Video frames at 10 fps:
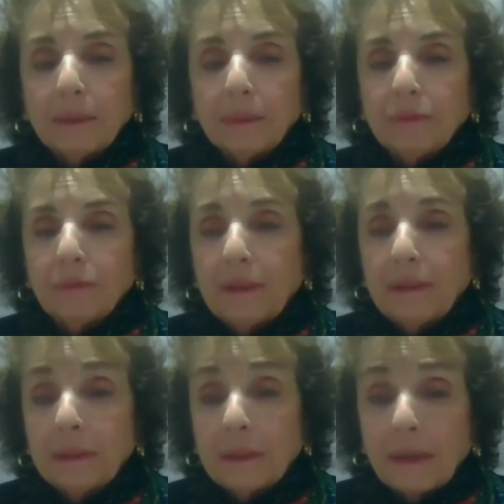that you would
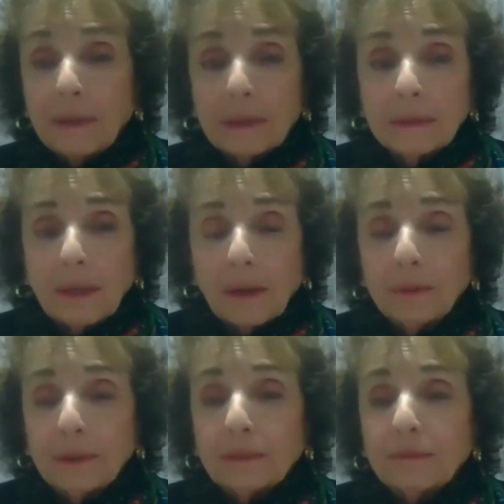find on on the
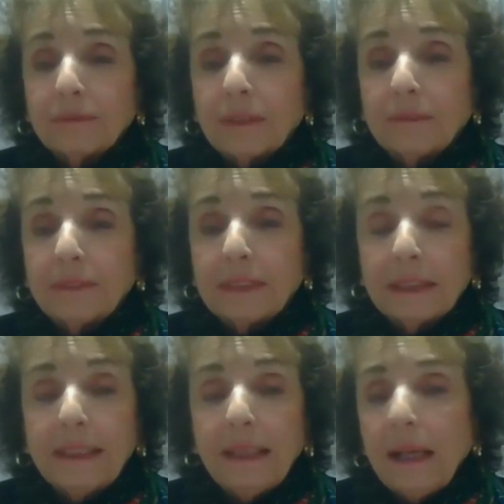coast of of
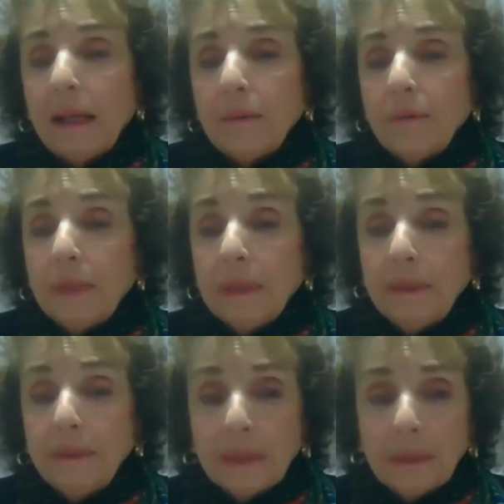Italy
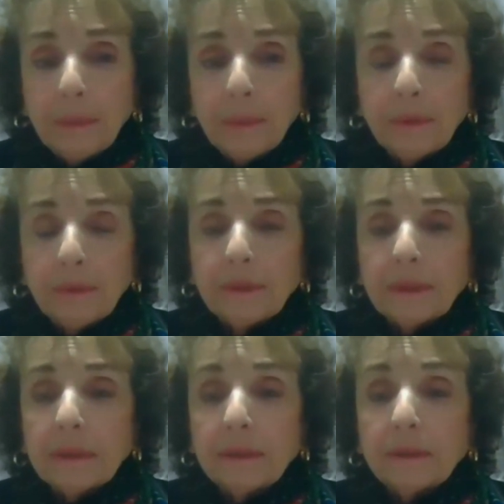really, really
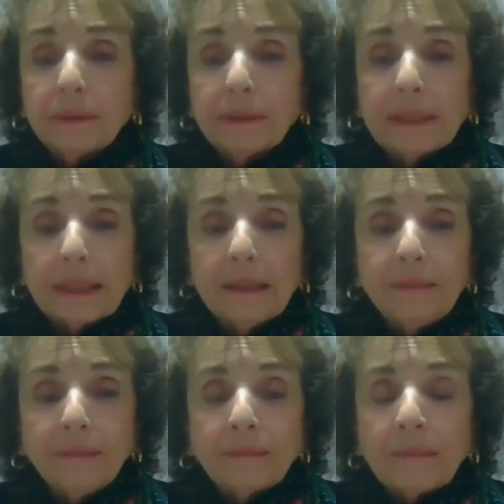beautiful and interesting.
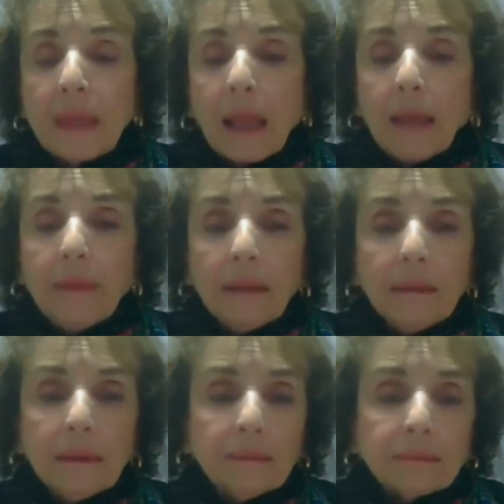And
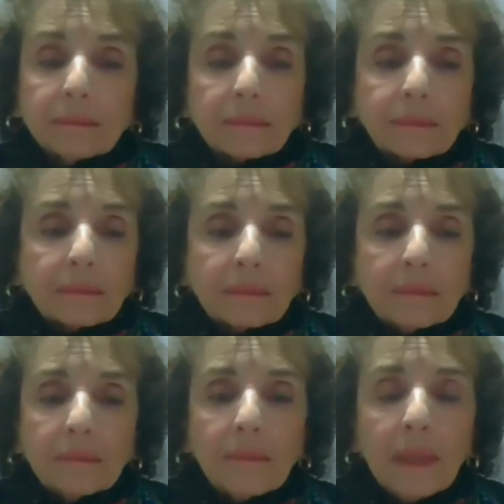then
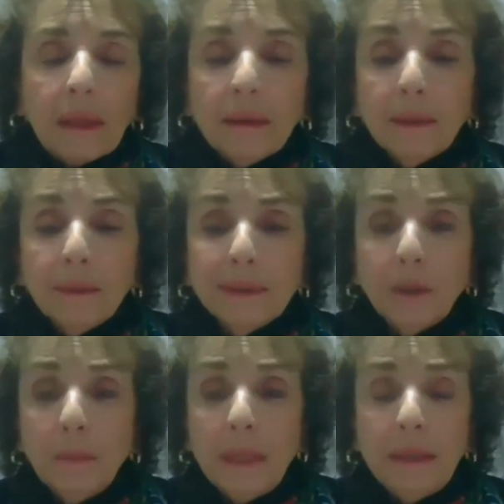there were
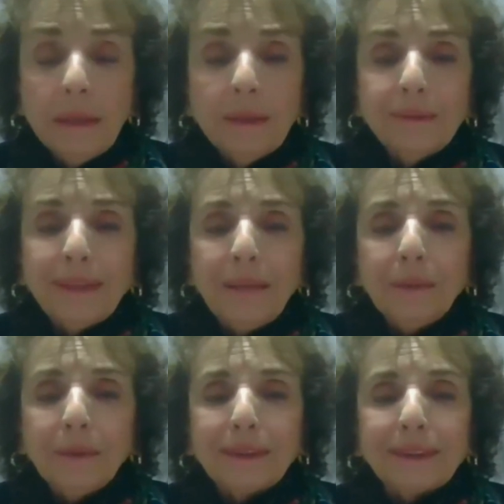so many other
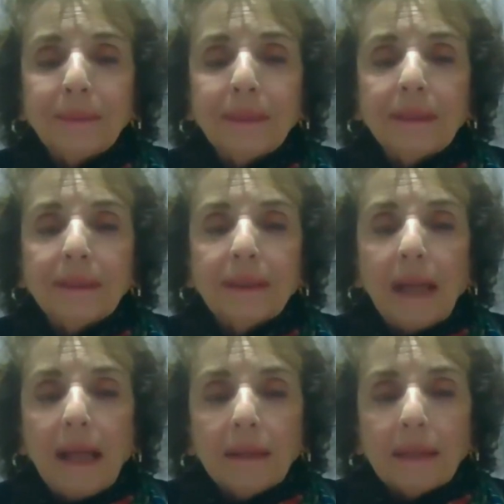neighborhoods. I mean,
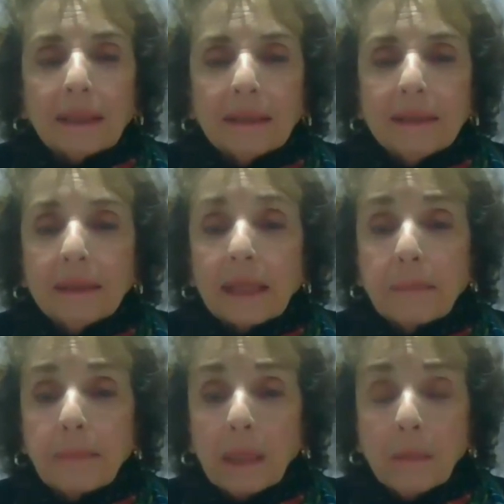like I said,
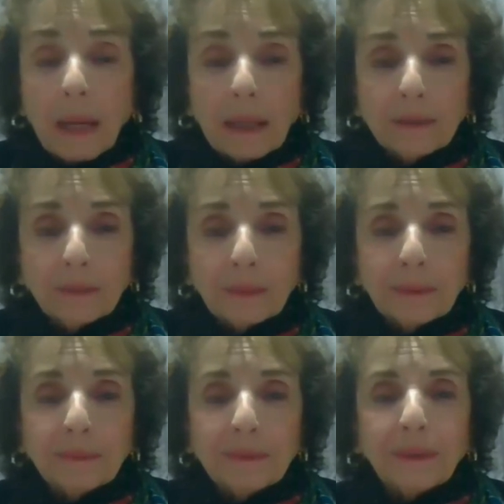like Belmont,
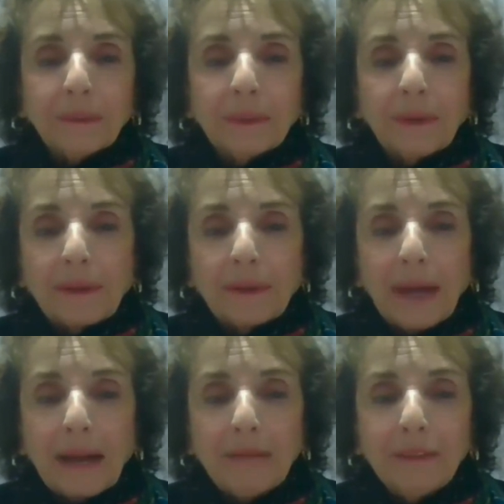where you know with
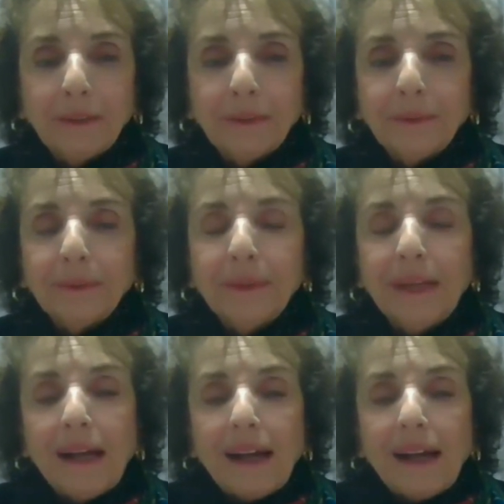Arthur Avenue.